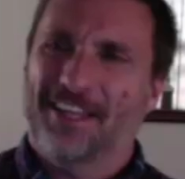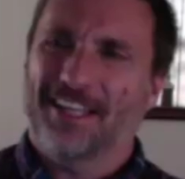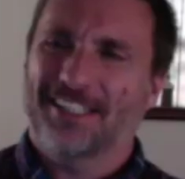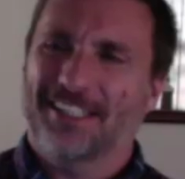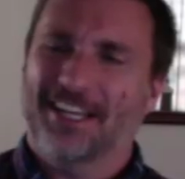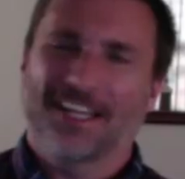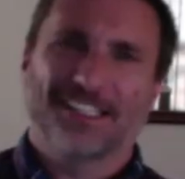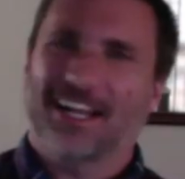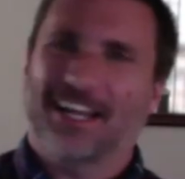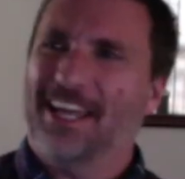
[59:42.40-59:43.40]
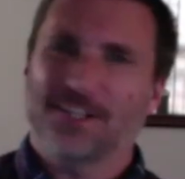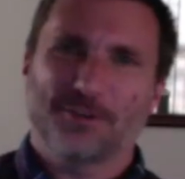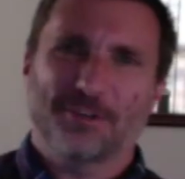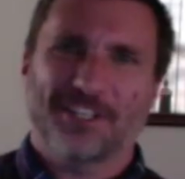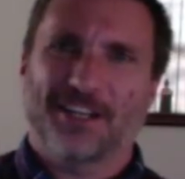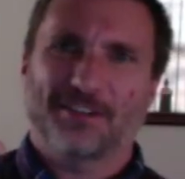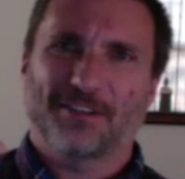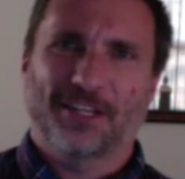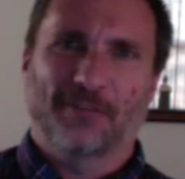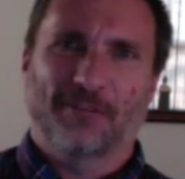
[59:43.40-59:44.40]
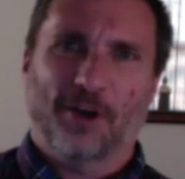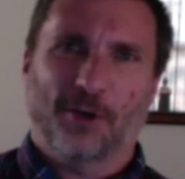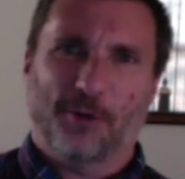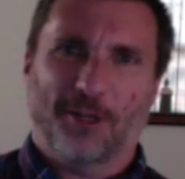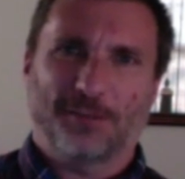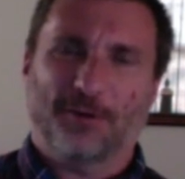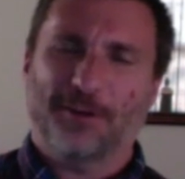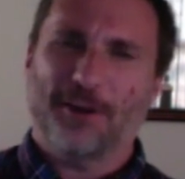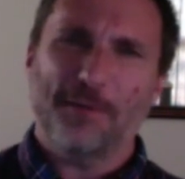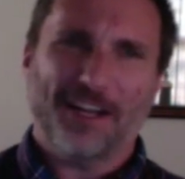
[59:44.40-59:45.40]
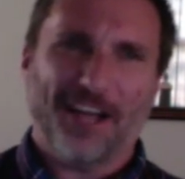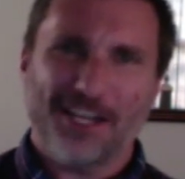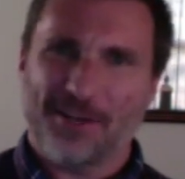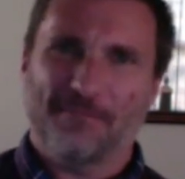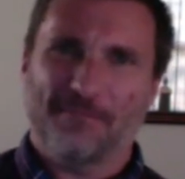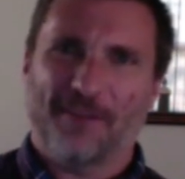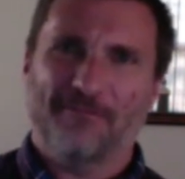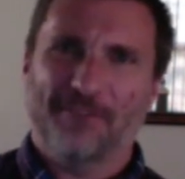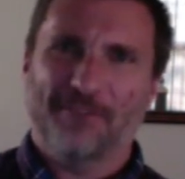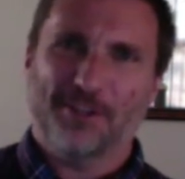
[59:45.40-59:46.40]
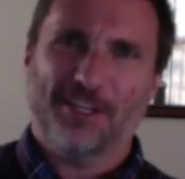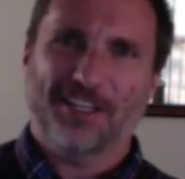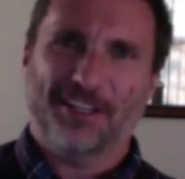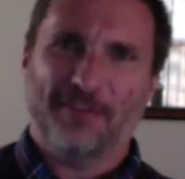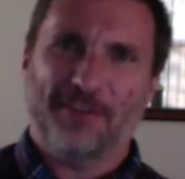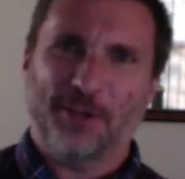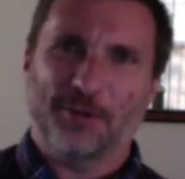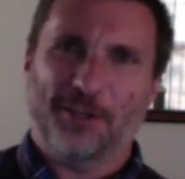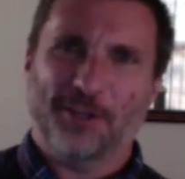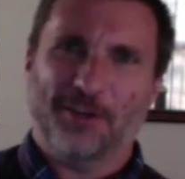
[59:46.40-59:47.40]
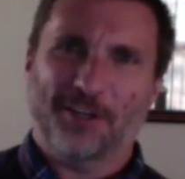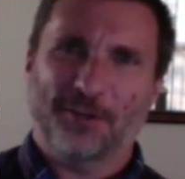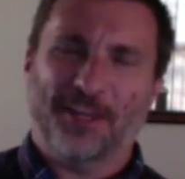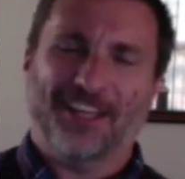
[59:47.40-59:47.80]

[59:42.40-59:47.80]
it is. And I can't do it to Live Long and Prosper. Oh my gosh, I'm officially loving you that you could do that.